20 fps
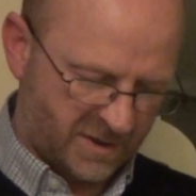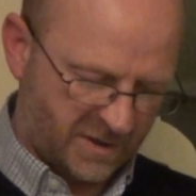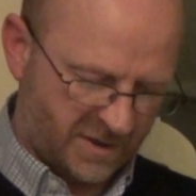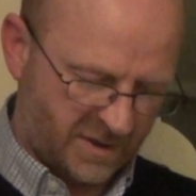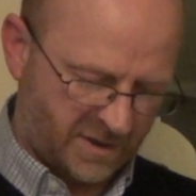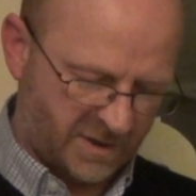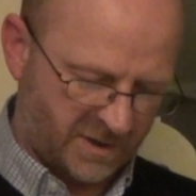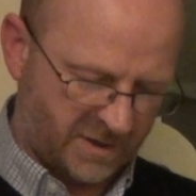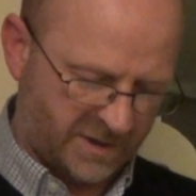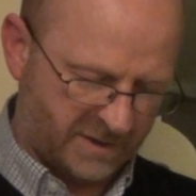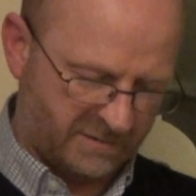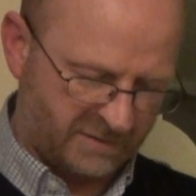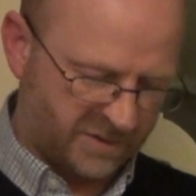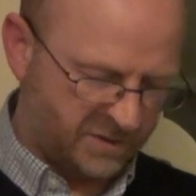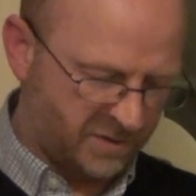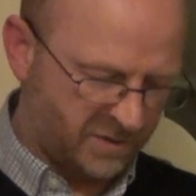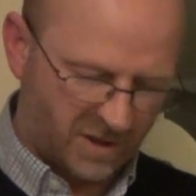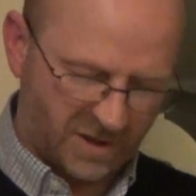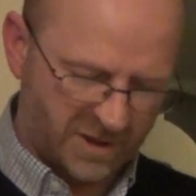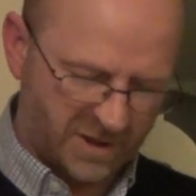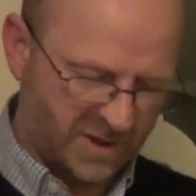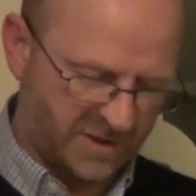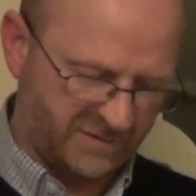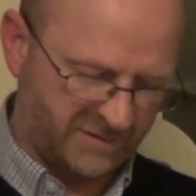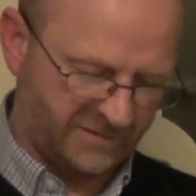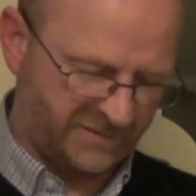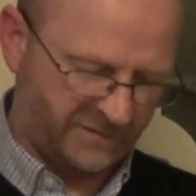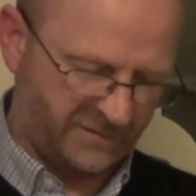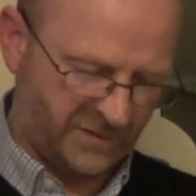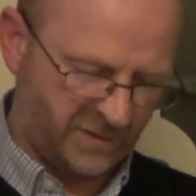There is not a
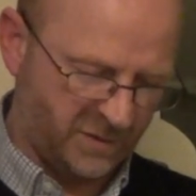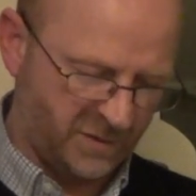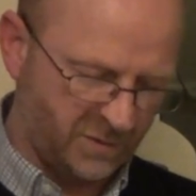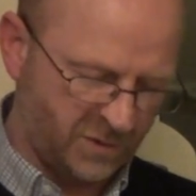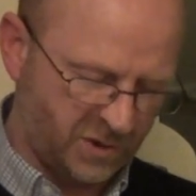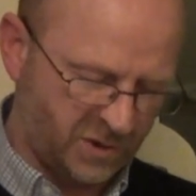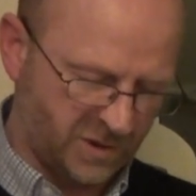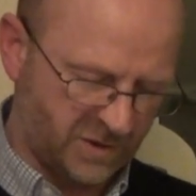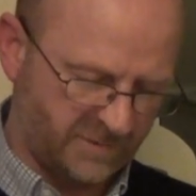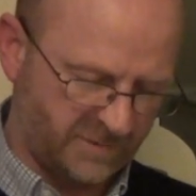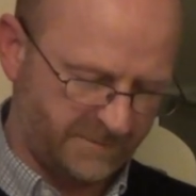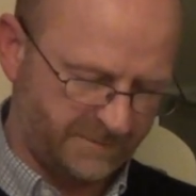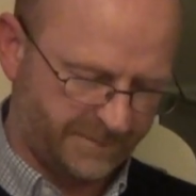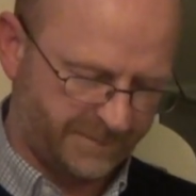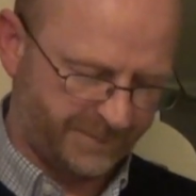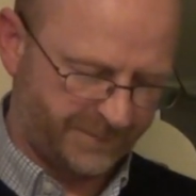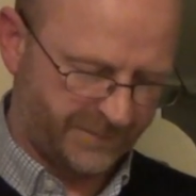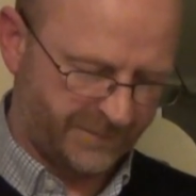confusion.